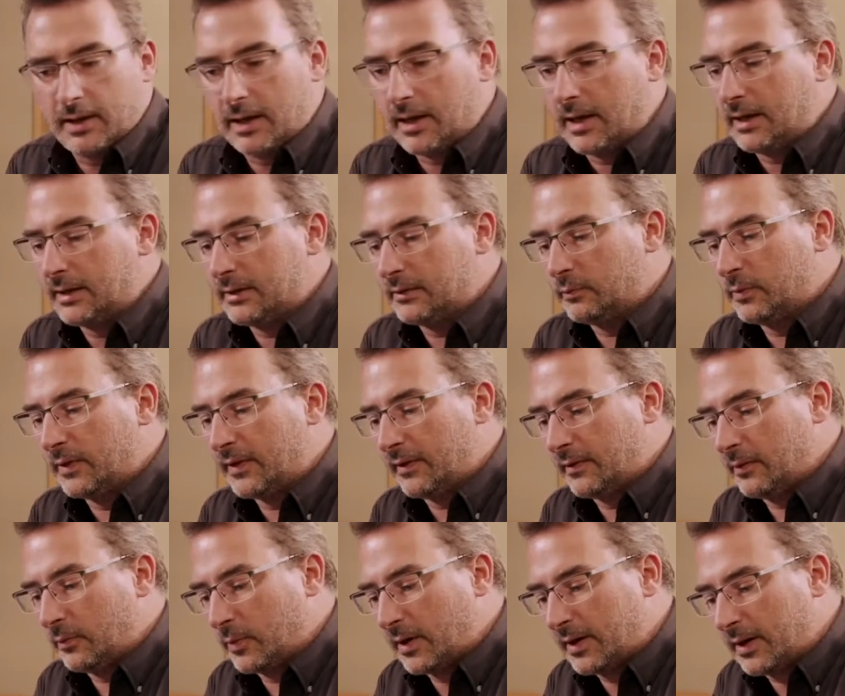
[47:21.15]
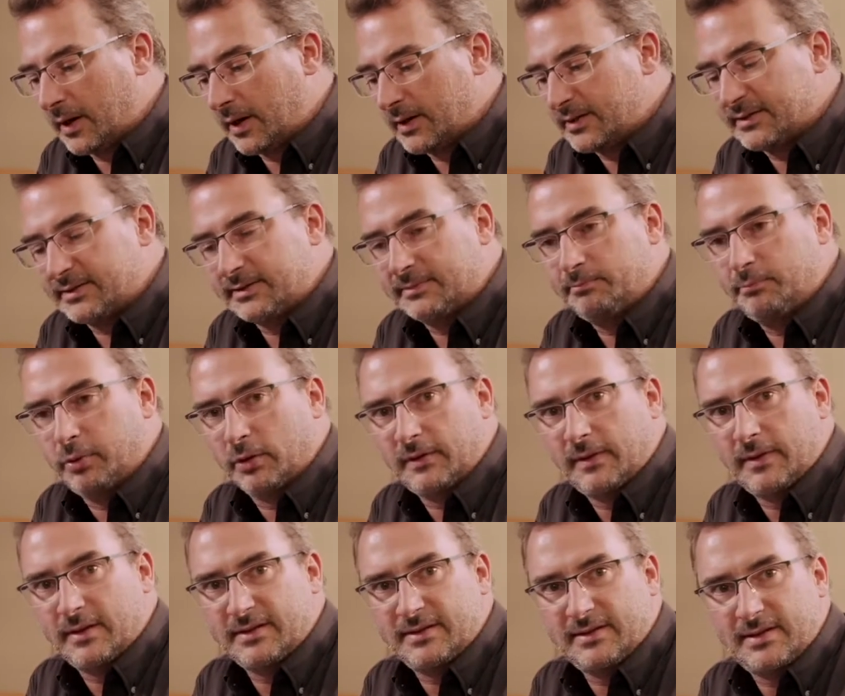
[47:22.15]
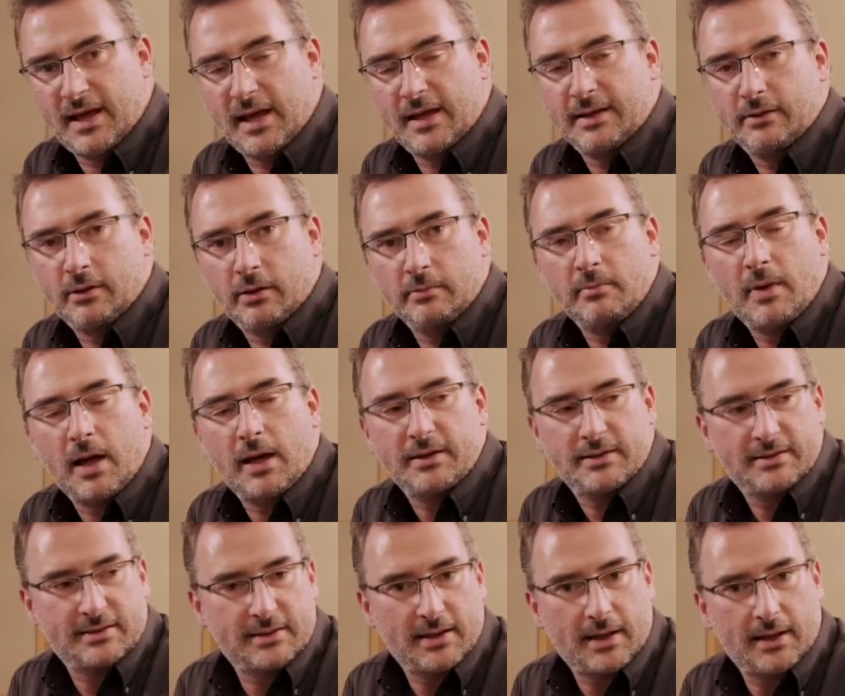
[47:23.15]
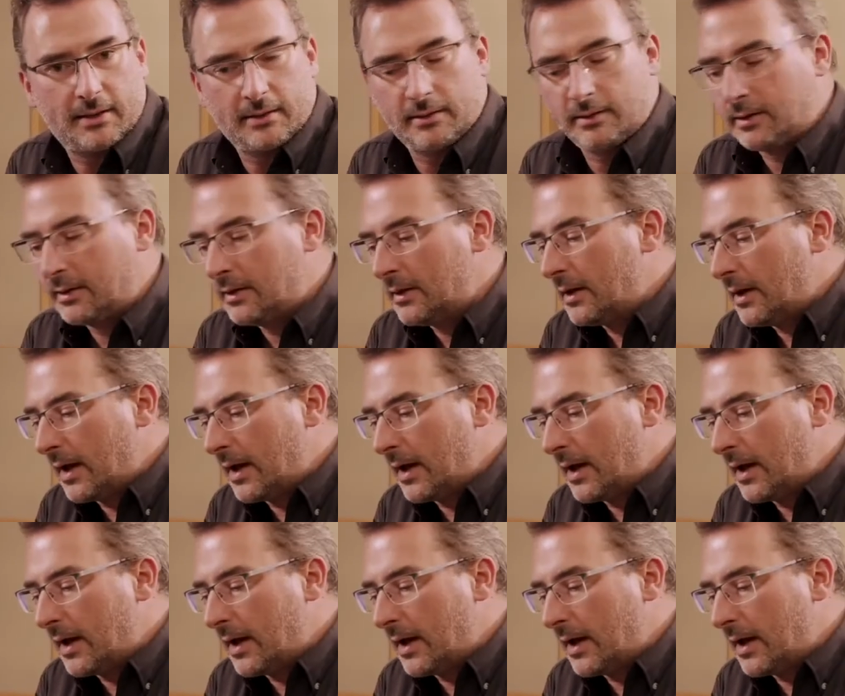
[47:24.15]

And when I put the send on -10,